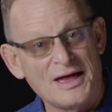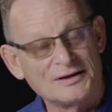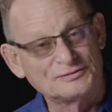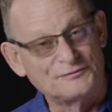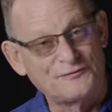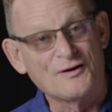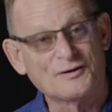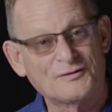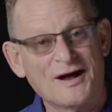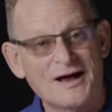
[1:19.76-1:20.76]
It's a far
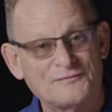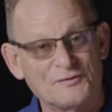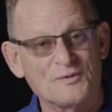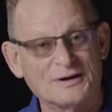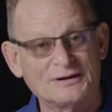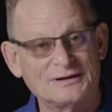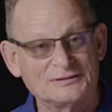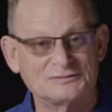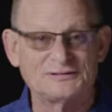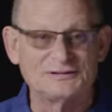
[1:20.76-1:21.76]
cry from what it
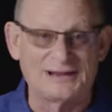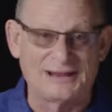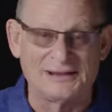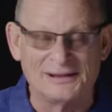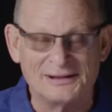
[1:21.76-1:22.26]
is today.